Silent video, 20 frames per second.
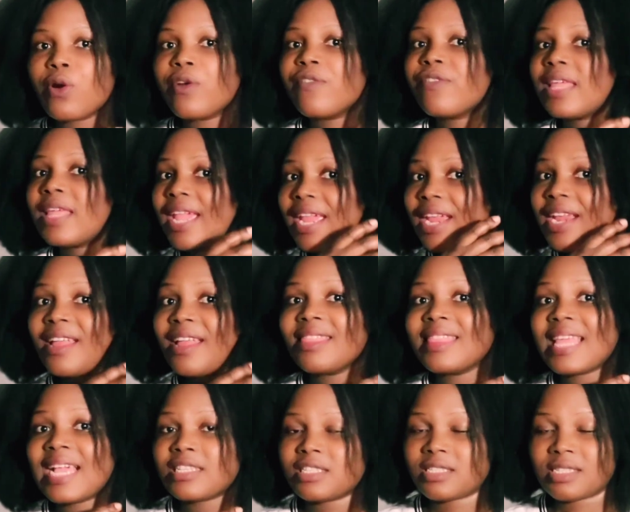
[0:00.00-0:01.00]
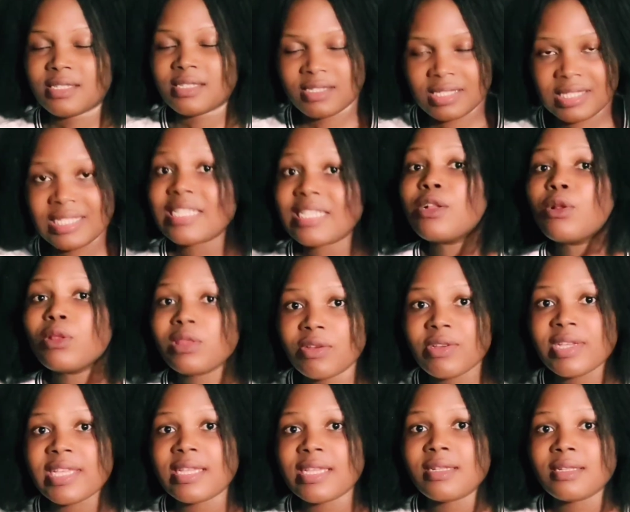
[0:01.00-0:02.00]
or the hair that's still
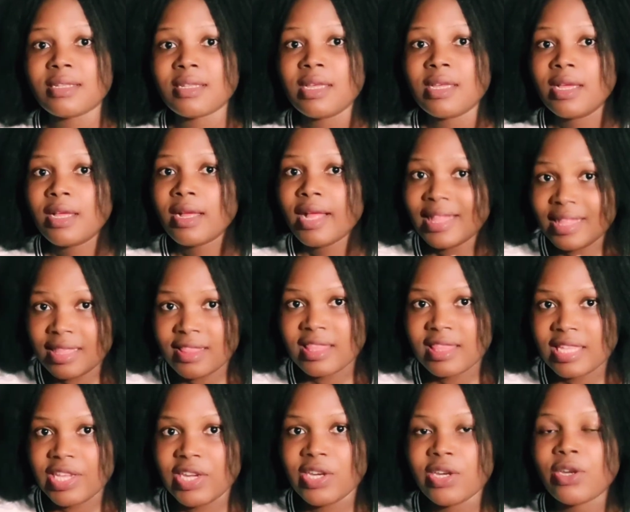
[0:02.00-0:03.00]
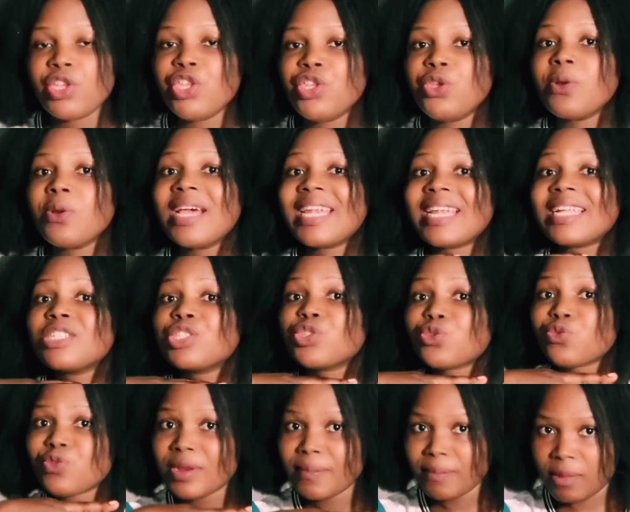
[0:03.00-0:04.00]
looking healthier, you gotta
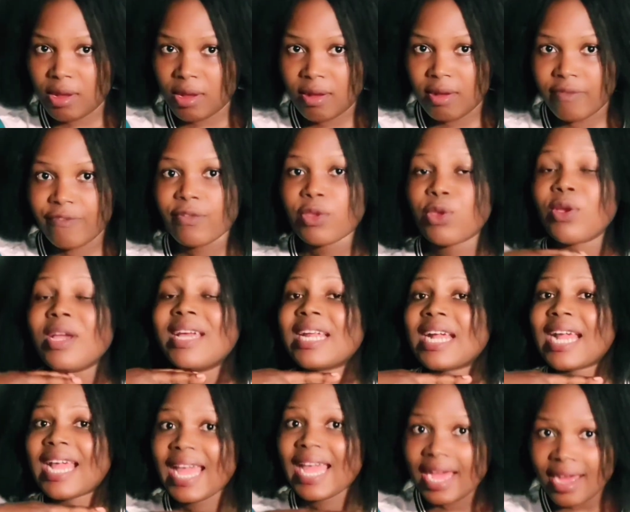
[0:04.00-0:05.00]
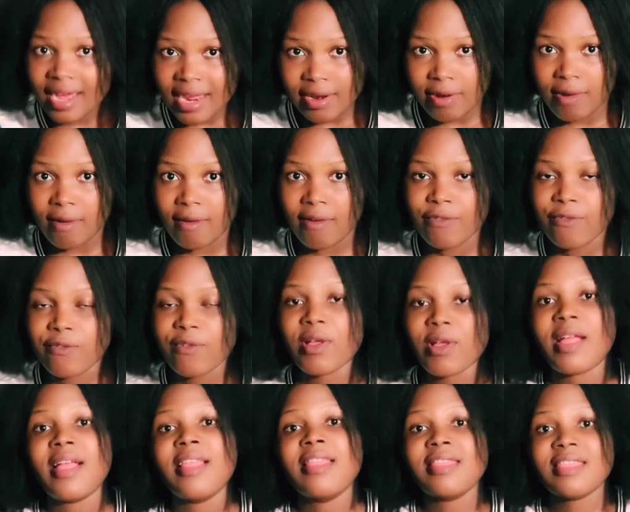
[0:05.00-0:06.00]
trim off, you gotta cut off
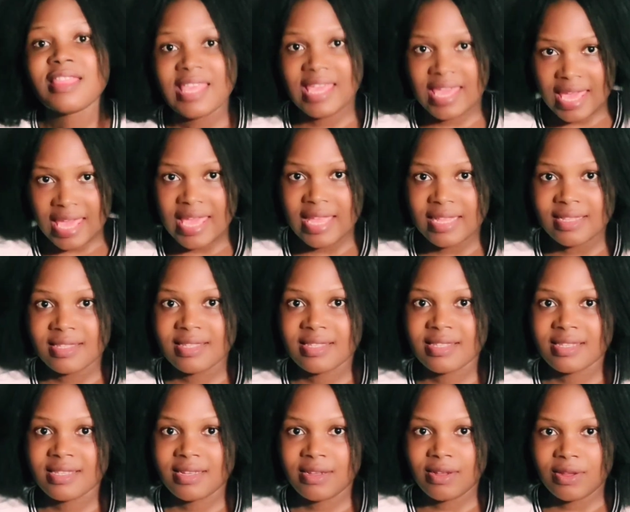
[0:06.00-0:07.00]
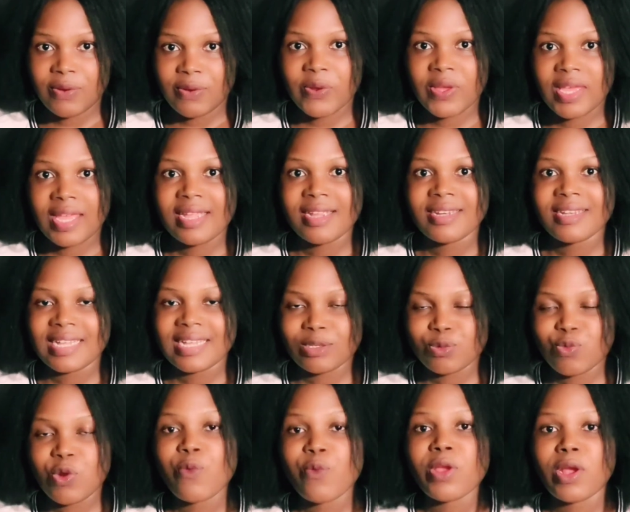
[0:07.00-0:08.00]
the ends. Okay,
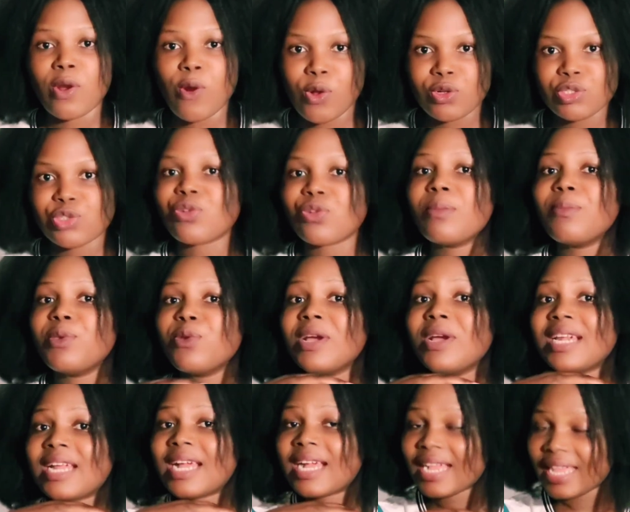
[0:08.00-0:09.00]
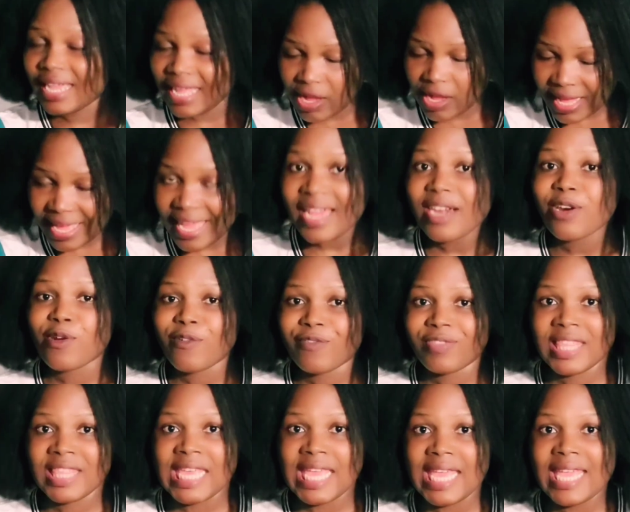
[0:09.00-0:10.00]
that's what we call trim. You gotta cut
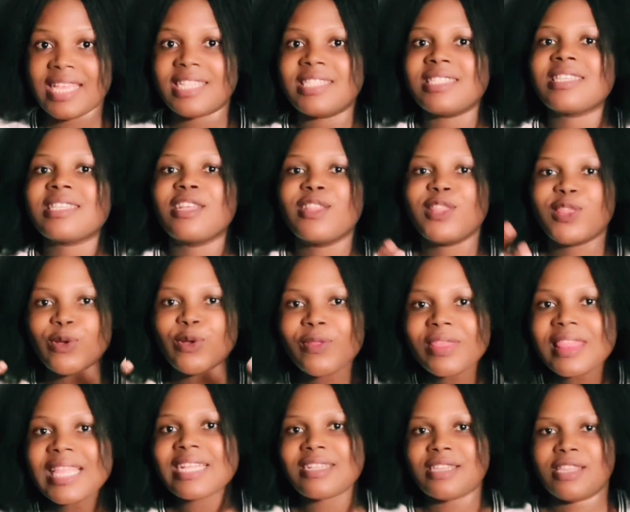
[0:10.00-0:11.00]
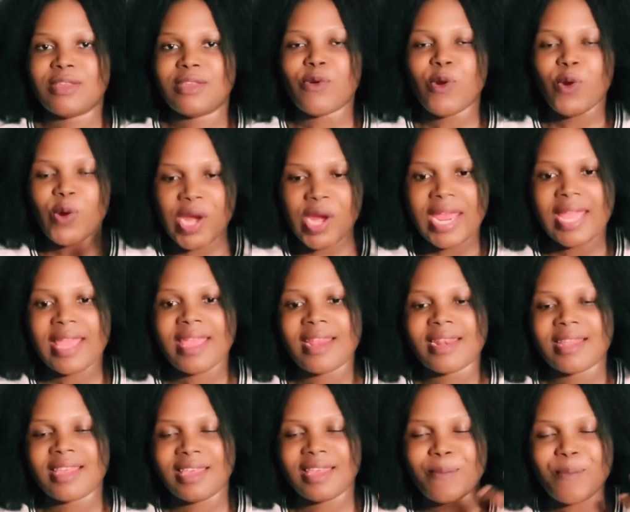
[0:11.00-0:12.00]
off the ends so that your hair
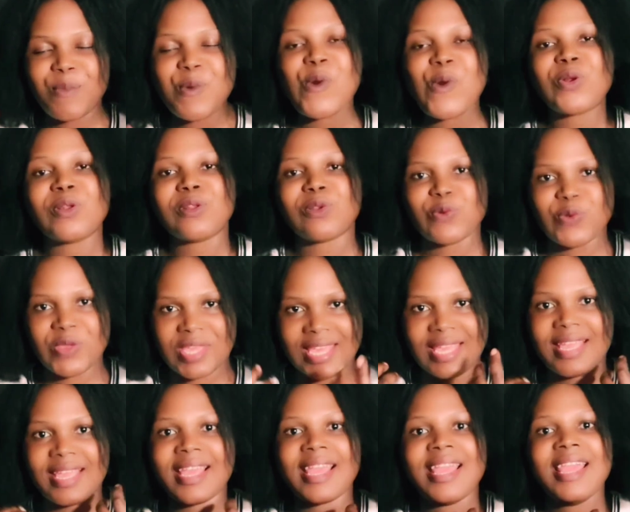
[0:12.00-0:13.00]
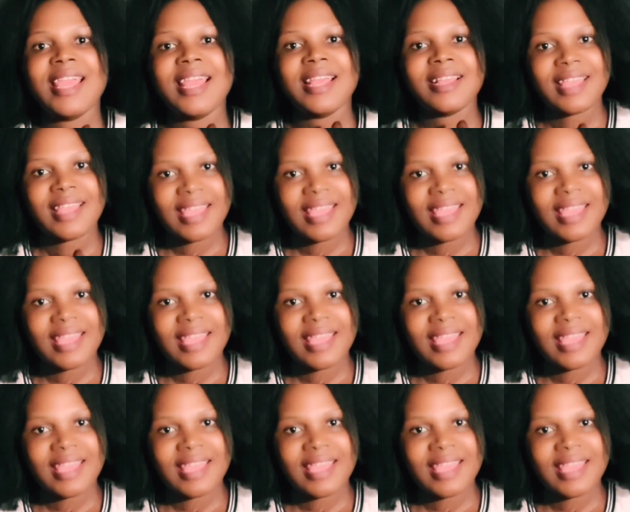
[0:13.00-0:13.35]
can keep on looking